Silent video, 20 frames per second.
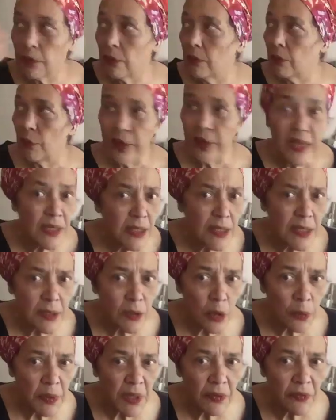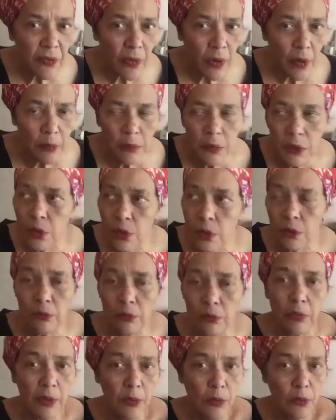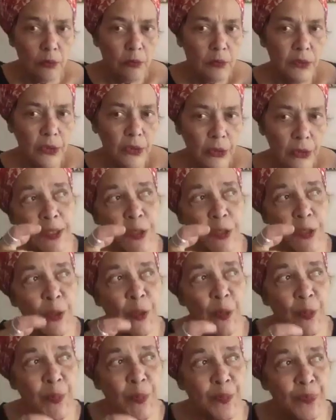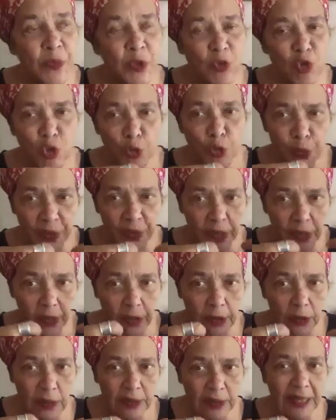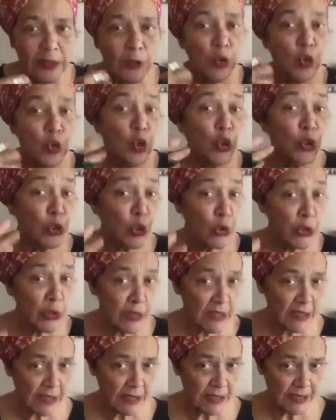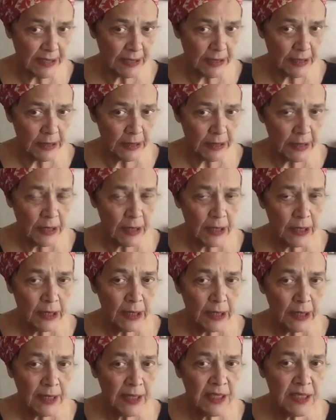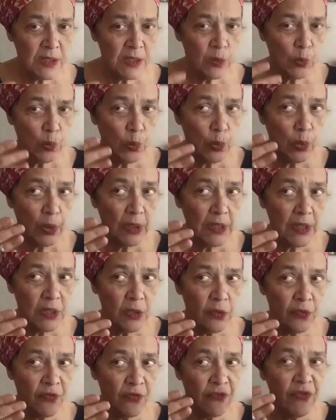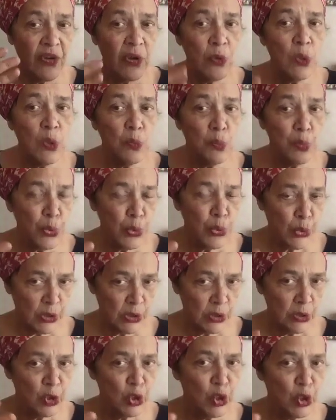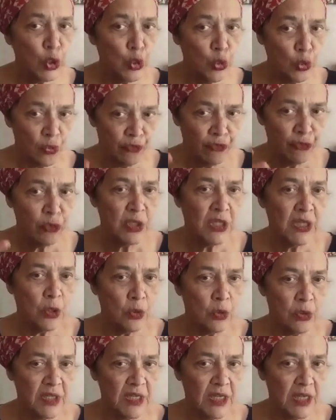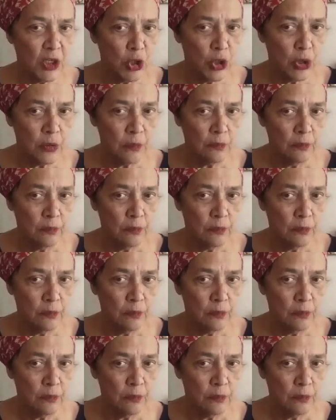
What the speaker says: Where is it coming from? You know what? You know, and so to be that curiosity is a very important tool for decolonization.